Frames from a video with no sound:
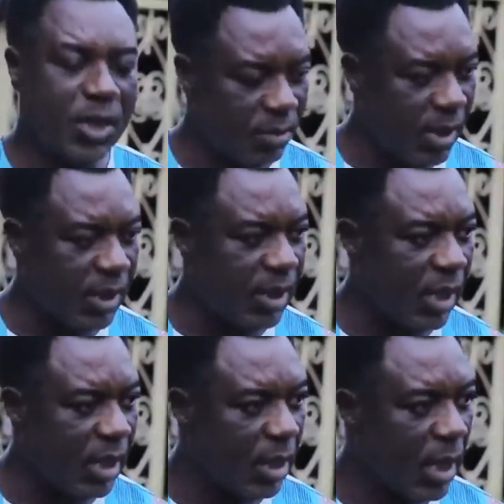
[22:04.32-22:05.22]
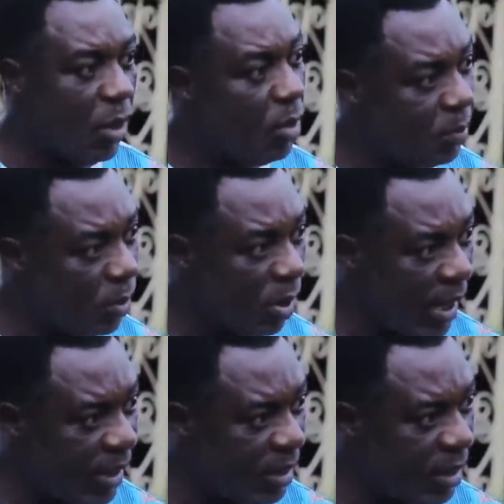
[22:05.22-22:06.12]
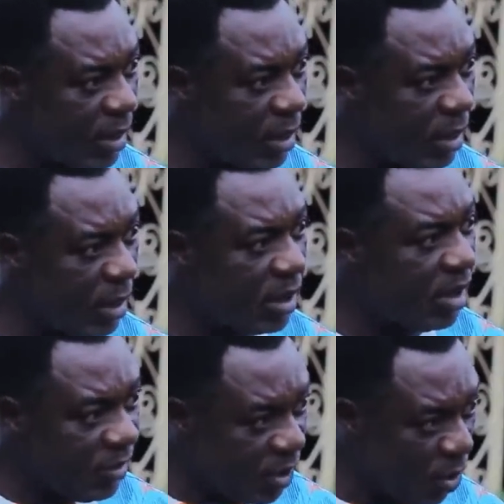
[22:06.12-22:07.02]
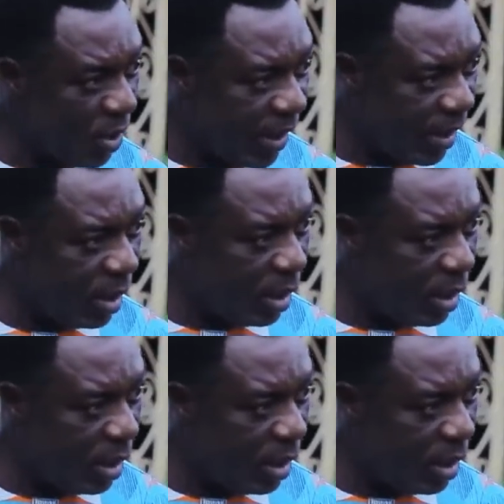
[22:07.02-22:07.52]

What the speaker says: good morning, my dear. I hope you're all right. Is everything